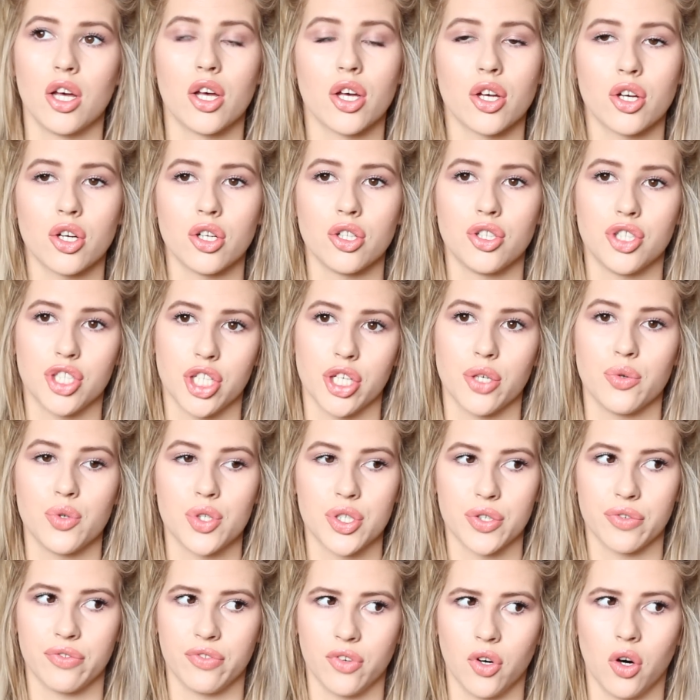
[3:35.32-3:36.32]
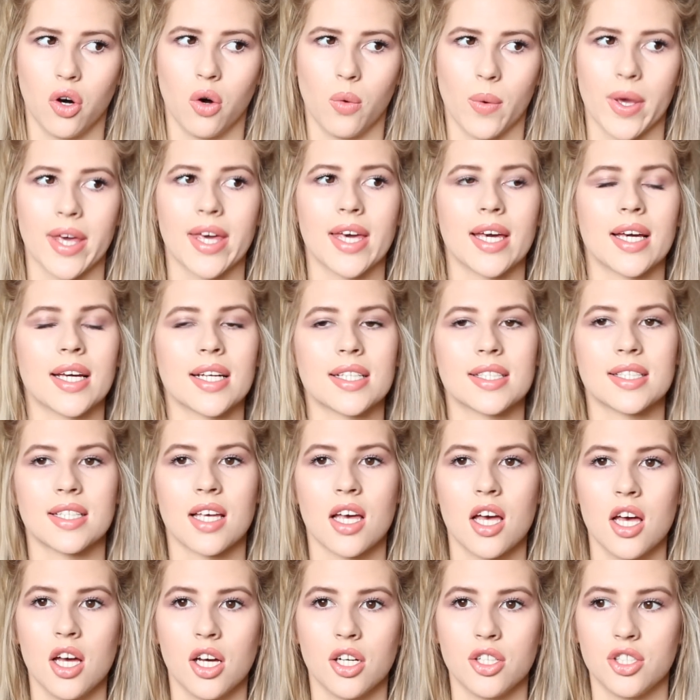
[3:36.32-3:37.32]
a good 2 to 4 weeks
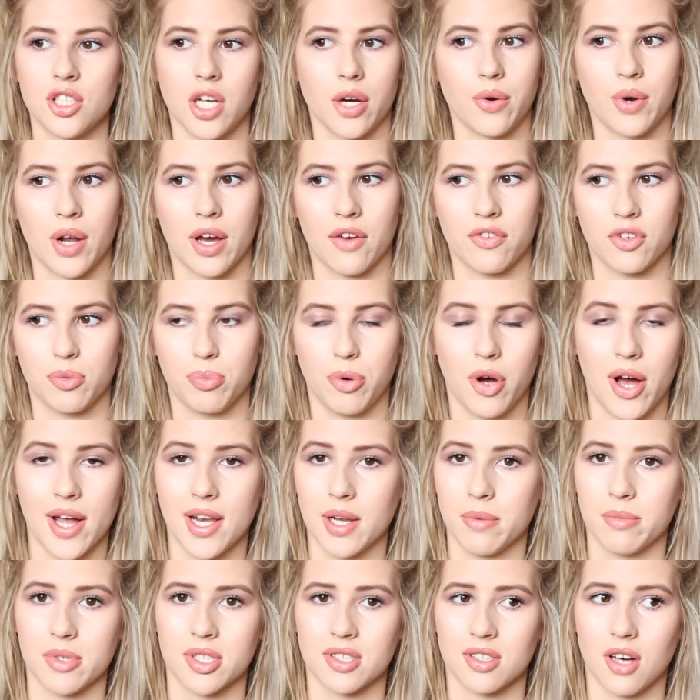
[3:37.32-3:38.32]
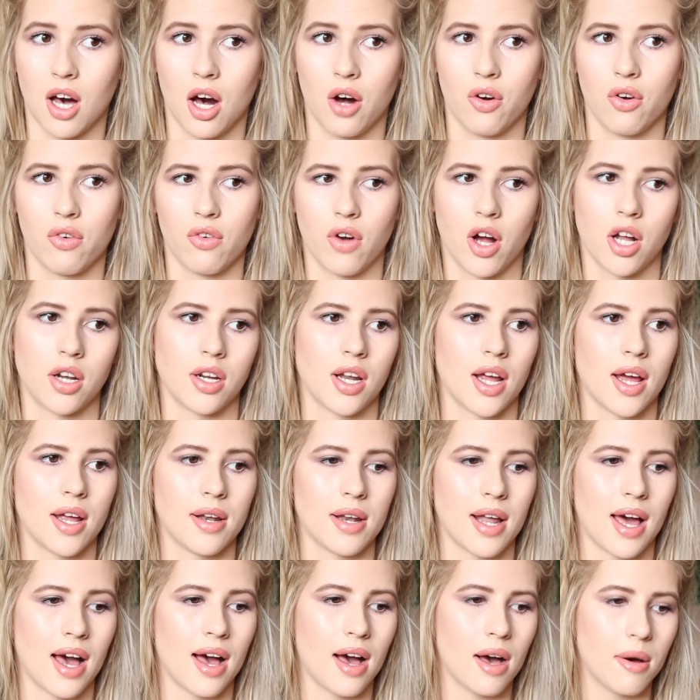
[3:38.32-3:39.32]
don't have to put any mascara on,
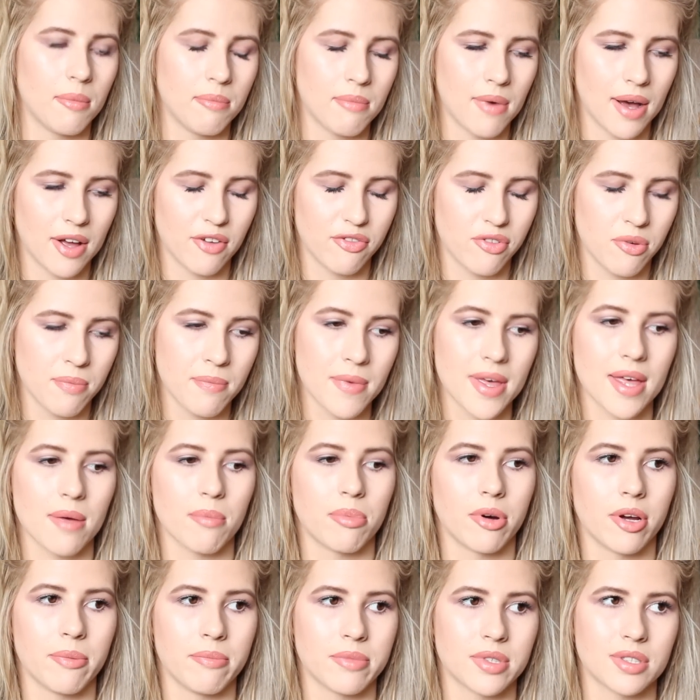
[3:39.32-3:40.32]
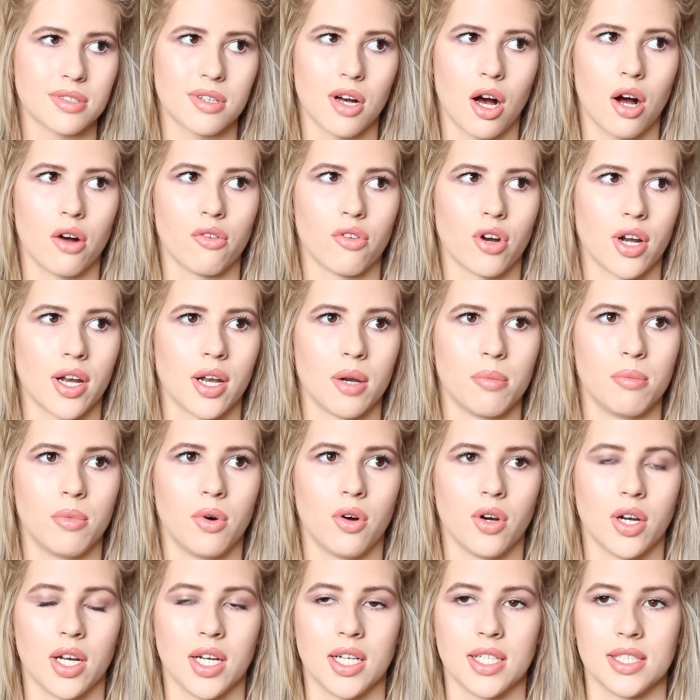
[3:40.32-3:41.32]
and for me putting mascara on in the
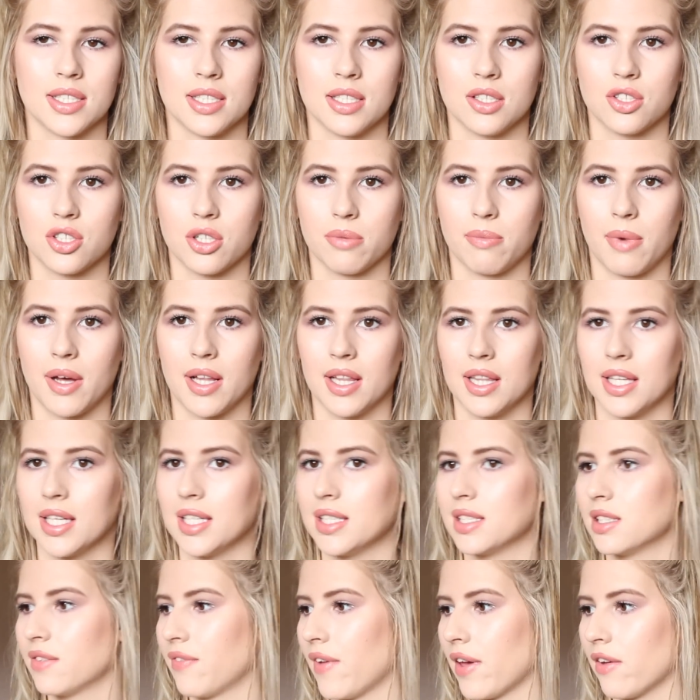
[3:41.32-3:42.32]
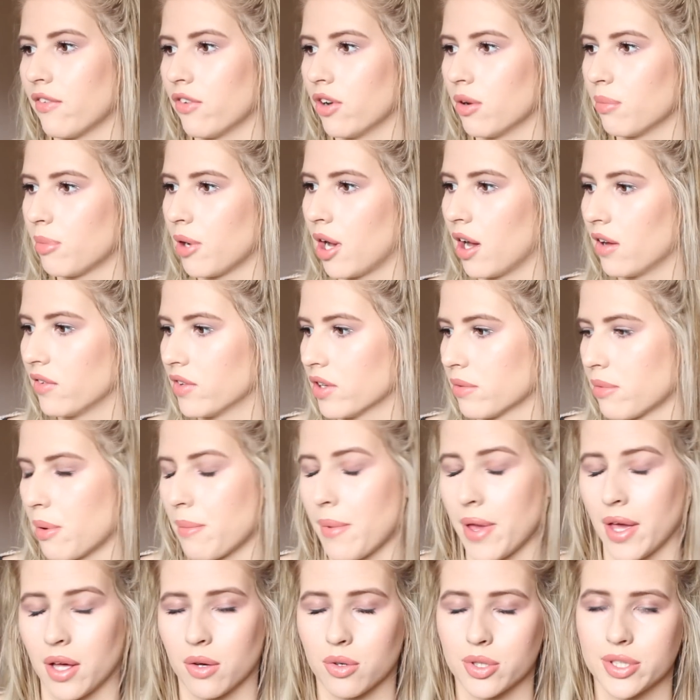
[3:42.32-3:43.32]
morning is literally my least favourite part of doing my
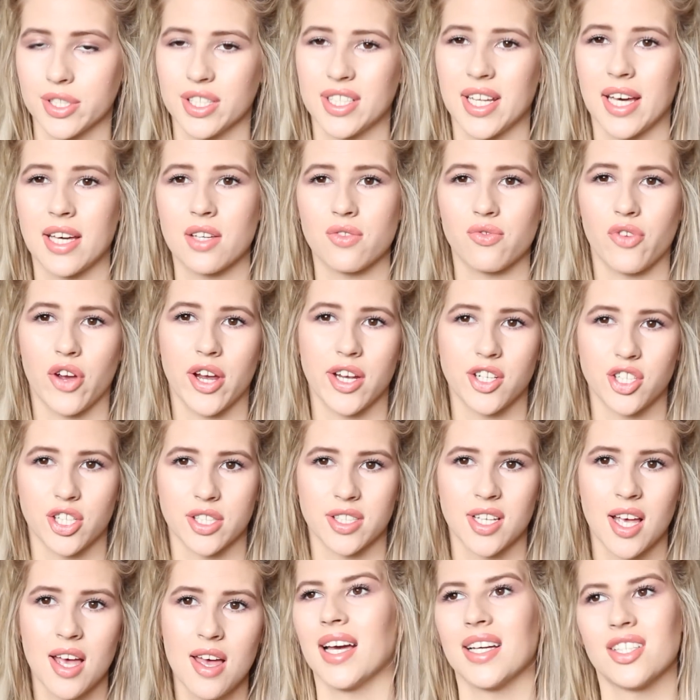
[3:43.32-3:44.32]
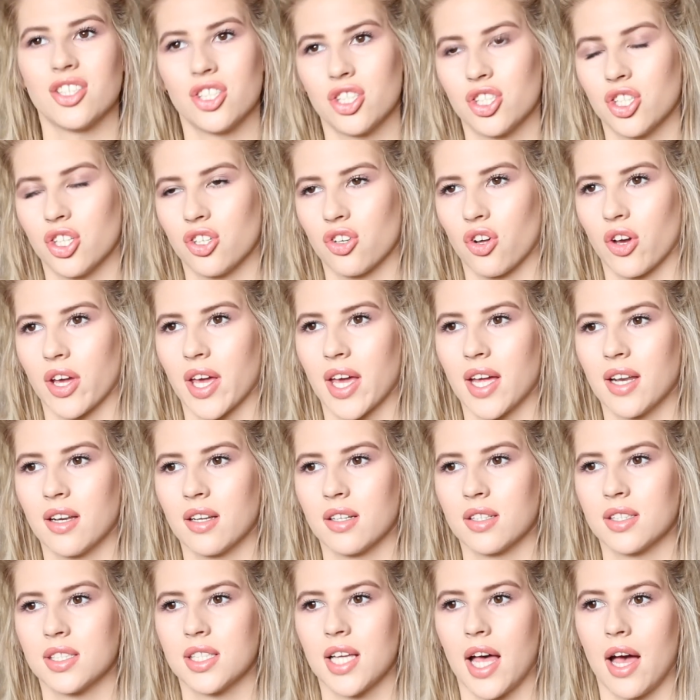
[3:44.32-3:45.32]
makeup because it takes for ages. It's just
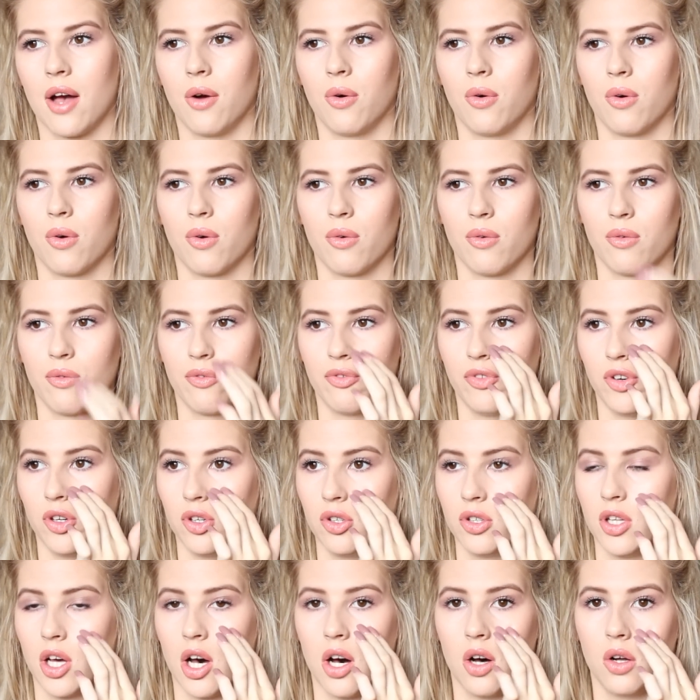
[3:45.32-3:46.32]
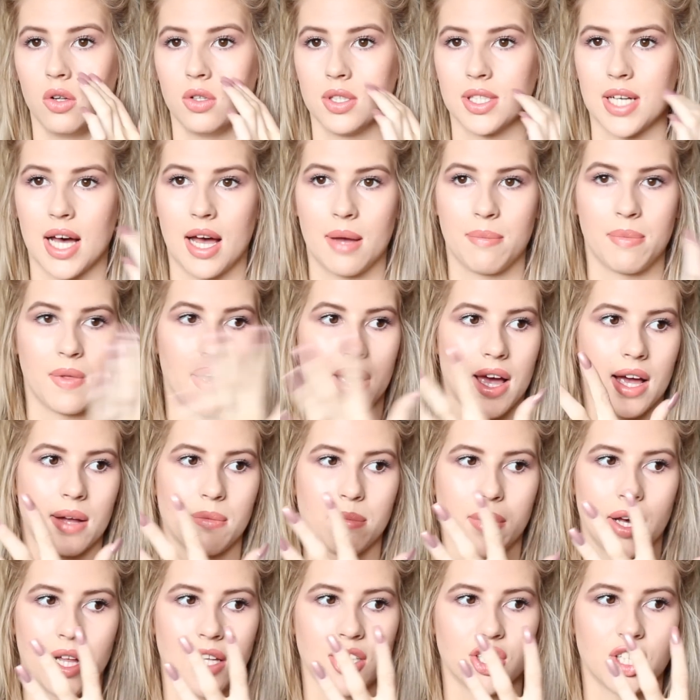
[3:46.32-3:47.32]
annoying. So for the whole time that I
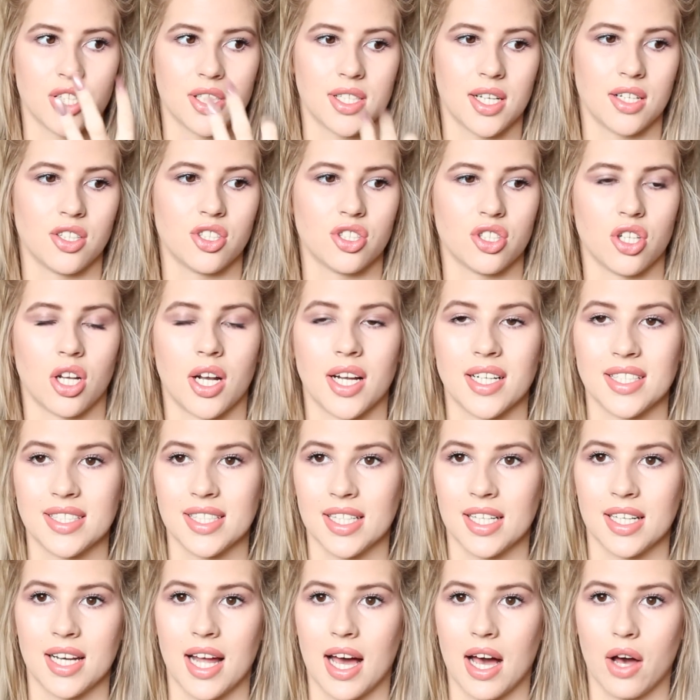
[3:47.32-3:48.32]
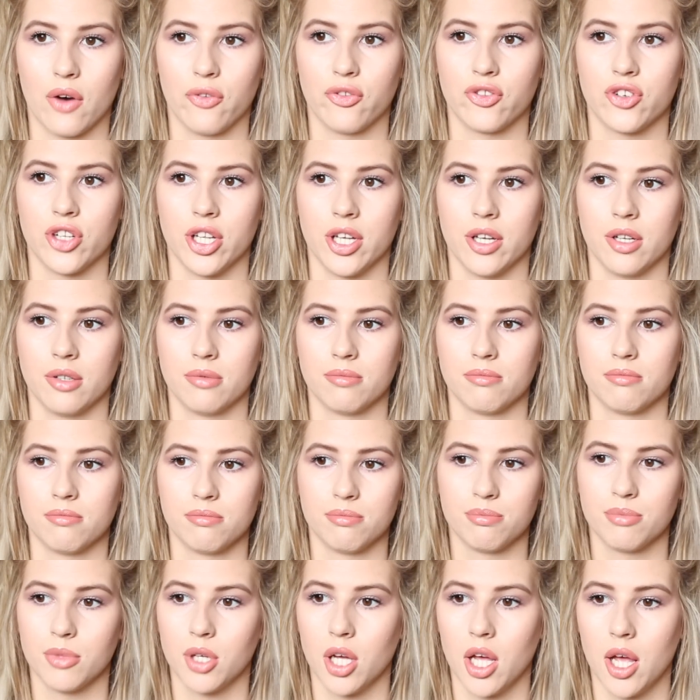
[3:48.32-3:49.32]
had my eyelash extensions on I didn't have to
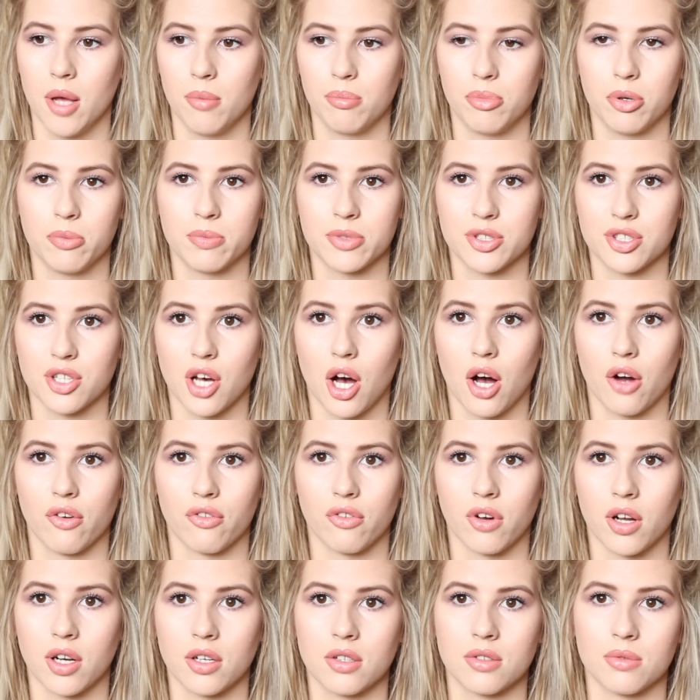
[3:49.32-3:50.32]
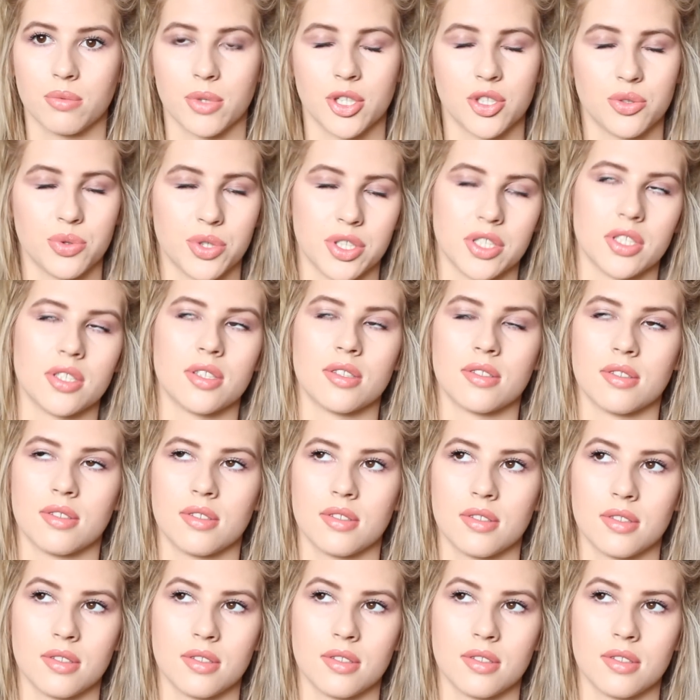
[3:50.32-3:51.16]
put mascara on, which was,